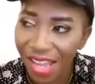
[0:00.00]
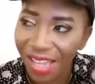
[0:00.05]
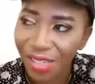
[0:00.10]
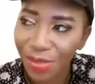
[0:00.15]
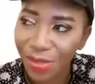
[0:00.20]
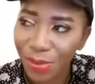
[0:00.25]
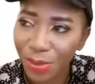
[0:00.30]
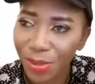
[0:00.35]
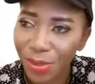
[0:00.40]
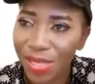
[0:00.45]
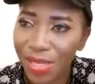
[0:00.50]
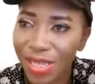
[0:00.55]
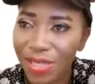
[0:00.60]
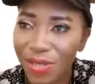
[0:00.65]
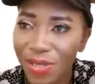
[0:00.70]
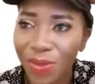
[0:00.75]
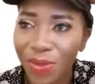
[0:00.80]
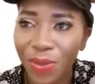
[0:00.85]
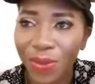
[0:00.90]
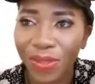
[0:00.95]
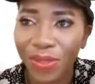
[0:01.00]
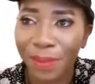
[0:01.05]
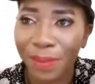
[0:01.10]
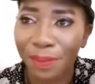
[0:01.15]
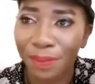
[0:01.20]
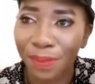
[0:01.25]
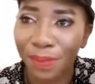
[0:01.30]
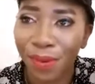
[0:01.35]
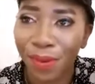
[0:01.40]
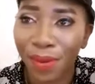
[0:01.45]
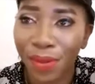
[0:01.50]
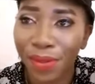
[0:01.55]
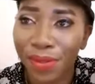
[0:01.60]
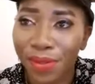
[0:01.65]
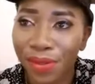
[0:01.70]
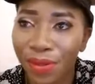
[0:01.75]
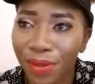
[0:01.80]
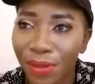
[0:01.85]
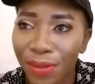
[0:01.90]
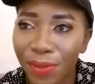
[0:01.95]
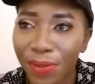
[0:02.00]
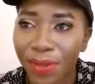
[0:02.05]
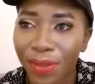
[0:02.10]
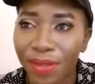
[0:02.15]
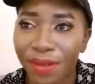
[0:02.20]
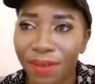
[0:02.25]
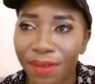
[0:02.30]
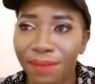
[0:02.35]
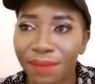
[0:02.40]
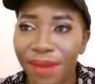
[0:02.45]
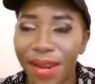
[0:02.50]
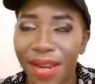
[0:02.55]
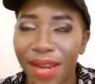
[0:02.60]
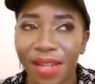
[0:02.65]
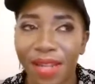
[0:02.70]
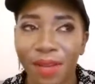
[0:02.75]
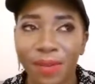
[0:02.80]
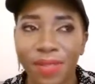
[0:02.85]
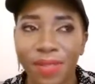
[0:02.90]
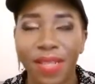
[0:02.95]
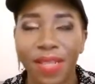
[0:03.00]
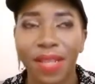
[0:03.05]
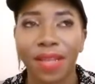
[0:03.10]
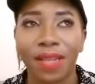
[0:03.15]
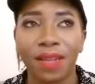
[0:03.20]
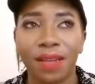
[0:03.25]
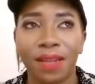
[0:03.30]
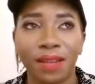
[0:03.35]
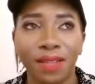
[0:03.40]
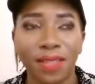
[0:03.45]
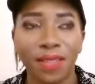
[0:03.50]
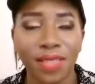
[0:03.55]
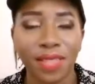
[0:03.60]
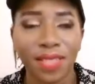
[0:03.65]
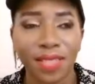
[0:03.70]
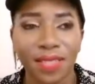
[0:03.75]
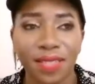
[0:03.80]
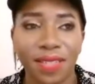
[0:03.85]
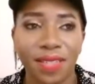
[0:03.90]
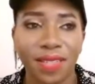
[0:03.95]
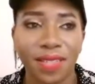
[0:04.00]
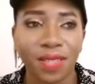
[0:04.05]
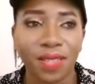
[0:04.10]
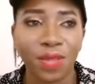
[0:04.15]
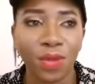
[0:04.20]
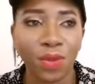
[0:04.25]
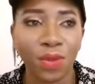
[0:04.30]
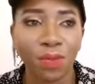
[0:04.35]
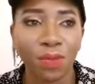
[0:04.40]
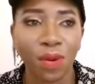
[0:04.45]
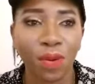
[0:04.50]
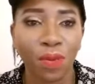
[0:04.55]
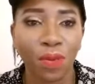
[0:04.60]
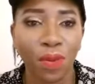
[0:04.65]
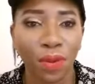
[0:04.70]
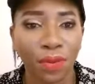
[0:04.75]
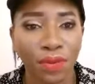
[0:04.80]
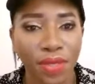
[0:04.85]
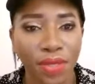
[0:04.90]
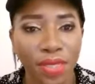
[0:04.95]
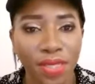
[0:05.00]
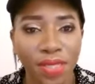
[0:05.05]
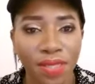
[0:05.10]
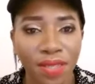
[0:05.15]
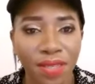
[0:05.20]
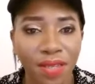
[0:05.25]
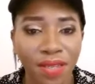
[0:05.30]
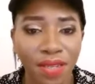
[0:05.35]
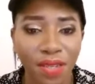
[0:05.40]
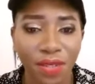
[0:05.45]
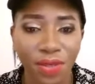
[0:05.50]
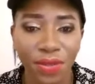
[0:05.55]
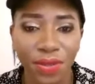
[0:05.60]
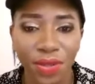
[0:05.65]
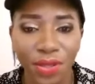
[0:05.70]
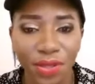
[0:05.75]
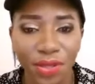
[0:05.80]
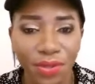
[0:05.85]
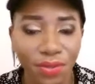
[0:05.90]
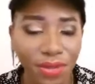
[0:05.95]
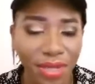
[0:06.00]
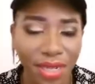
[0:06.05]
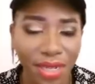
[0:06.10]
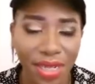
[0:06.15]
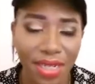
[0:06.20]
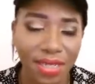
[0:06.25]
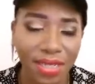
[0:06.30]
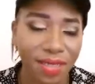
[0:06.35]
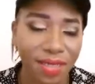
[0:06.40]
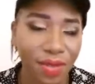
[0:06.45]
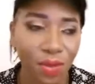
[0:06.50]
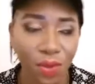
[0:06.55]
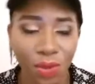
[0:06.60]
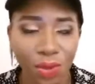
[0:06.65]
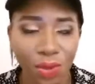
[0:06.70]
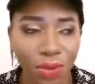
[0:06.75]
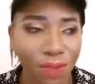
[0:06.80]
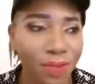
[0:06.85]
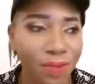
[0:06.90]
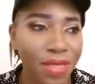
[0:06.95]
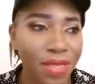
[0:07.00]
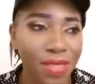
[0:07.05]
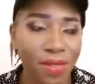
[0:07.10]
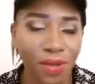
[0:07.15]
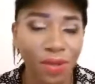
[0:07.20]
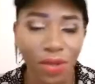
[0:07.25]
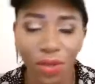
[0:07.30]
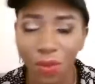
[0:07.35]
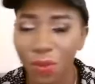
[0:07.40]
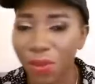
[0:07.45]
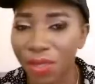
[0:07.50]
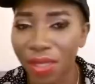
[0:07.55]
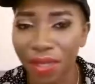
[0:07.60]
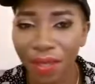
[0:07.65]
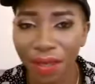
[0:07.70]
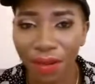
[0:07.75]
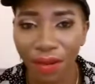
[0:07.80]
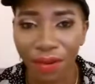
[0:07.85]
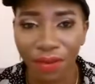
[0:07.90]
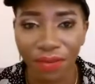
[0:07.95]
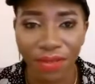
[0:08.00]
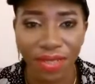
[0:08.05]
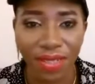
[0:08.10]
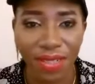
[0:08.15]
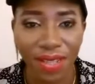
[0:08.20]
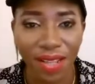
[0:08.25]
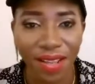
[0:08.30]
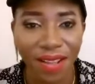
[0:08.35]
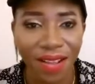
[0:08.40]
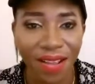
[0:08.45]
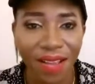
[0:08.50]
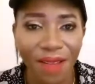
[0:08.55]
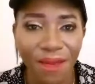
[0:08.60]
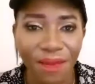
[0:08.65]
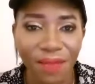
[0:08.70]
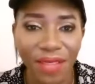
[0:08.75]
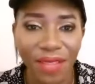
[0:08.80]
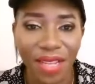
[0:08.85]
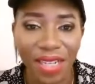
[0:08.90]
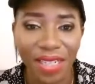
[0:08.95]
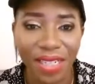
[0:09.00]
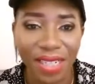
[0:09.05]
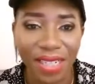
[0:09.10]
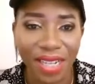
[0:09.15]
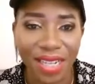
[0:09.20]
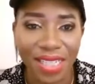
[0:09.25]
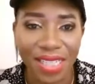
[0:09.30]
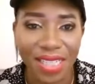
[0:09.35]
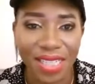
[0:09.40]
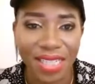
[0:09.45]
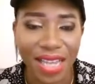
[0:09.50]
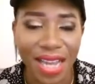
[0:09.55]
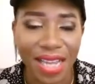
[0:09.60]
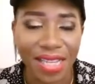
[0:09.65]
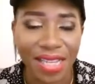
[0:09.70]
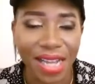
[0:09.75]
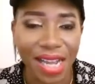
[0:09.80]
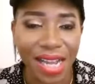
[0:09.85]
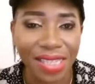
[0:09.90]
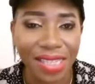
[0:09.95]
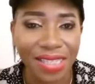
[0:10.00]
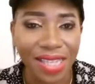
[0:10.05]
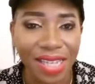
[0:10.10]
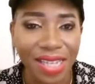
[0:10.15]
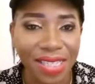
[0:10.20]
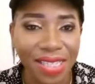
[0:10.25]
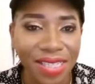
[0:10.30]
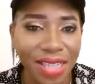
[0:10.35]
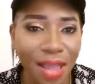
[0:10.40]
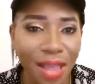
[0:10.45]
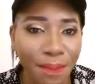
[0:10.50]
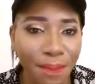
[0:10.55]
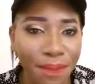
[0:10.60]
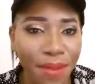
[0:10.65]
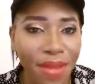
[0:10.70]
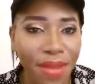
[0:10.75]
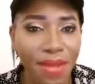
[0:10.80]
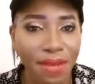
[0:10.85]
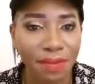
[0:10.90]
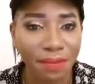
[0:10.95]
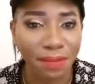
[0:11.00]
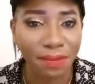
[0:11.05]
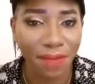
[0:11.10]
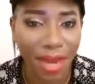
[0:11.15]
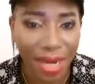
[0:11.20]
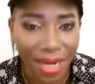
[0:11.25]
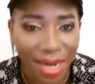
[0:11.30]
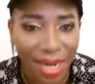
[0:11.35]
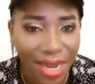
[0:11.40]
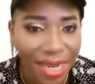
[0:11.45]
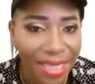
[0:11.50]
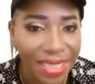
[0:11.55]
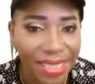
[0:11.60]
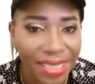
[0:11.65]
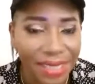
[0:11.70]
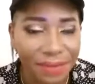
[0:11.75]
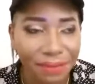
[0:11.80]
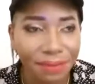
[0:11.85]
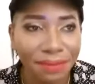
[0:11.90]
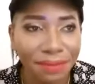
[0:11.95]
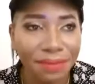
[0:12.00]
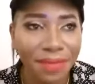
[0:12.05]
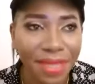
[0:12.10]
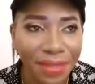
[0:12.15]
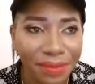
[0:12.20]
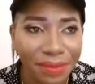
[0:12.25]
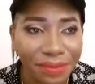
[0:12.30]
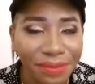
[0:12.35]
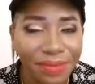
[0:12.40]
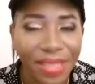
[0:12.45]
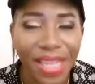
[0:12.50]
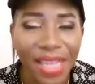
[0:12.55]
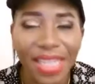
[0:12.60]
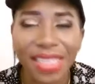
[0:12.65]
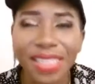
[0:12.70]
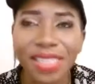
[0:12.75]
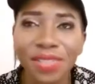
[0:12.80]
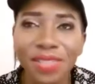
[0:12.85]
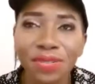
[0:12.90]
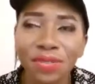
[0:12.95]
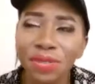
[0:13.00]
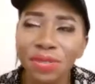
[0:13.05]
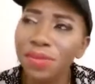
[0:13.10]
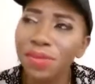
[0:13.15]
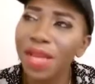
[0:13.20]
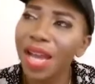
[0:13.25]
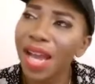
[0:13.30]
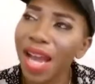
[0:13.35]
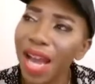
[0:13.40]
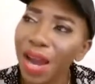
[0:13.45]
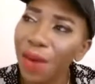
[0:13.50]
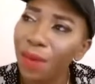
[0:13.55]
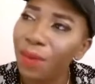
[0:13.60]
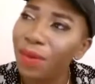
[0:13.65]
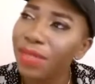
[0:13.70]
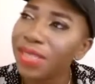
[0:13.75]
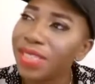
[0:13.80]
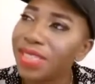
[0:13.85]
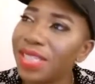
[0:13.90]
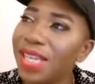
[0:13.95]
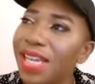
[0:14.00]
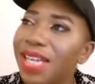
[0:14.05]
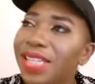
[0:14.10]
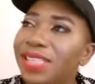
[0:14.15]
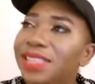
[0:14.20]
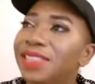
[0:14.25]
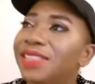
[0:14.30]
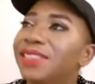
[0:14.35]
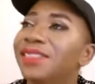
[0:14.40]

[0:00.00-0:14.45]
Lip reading: it was as though they poured cold water on my head. I was like, this is it. No more worries. Just relax. Go to bed. God will take care of it. That night, I had that sharp pain. Bang, bing. I screamed. Ah, what's that?